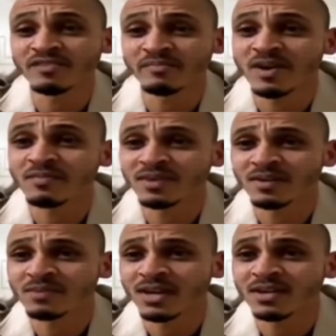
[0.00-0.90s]
of
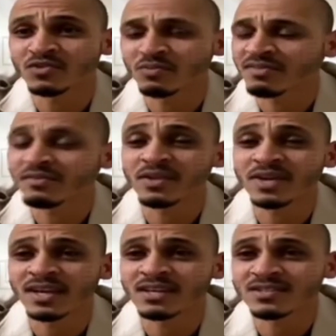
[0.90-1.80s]
Birmingham here. It took me 4
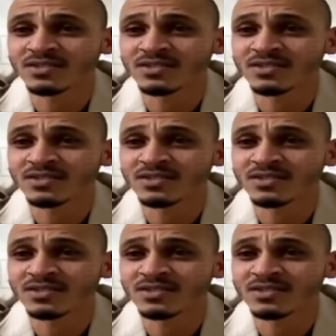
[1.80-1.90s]
years.